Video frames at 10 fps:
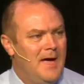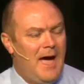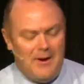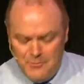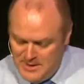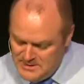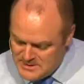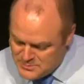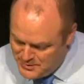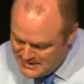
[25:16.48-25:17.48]
I read
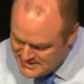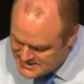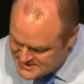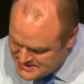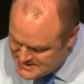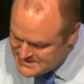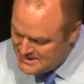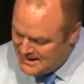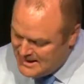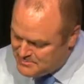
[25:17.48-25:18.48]
this week that
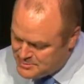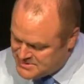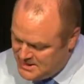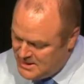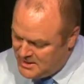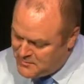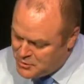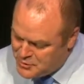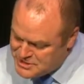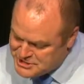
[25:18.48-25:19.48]
68% of
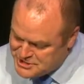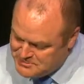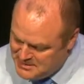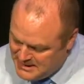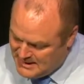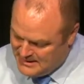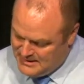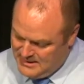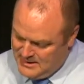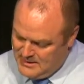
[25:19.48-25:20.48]
Christian men
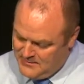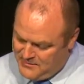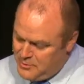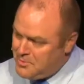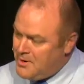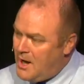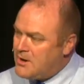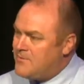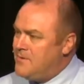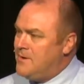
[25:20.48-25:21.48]
view
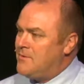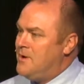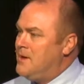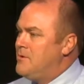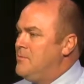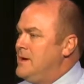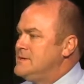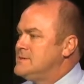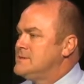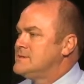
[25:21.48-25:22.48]
pornography on a regular
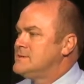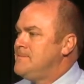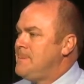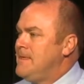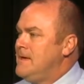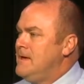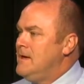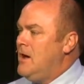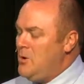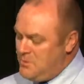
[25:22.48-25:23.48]
basis.
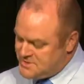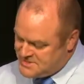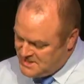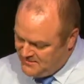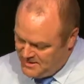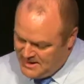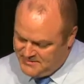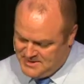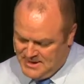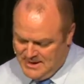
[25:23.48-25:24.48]
Almost seven out
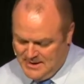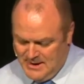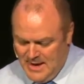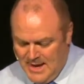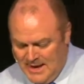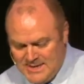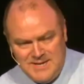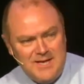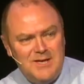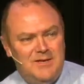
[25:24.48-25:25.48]
of 10. And I
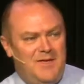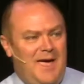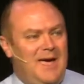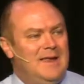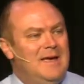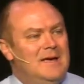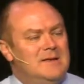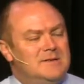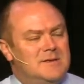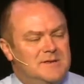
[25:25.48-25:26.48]
tell you that
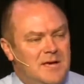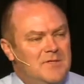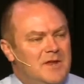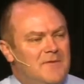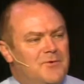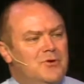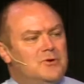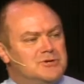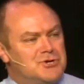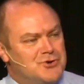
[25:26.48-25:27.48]
to tell you that if you
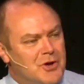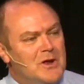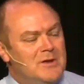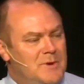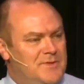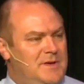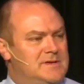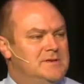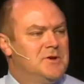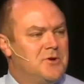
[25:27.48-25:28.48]
are struggling with
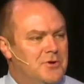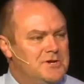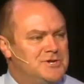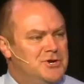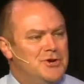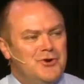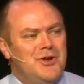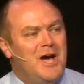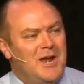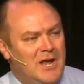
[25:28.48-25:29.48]
this as a Christian, you're
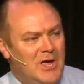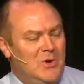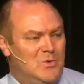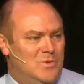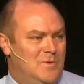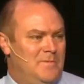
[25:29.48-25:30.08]
not alone.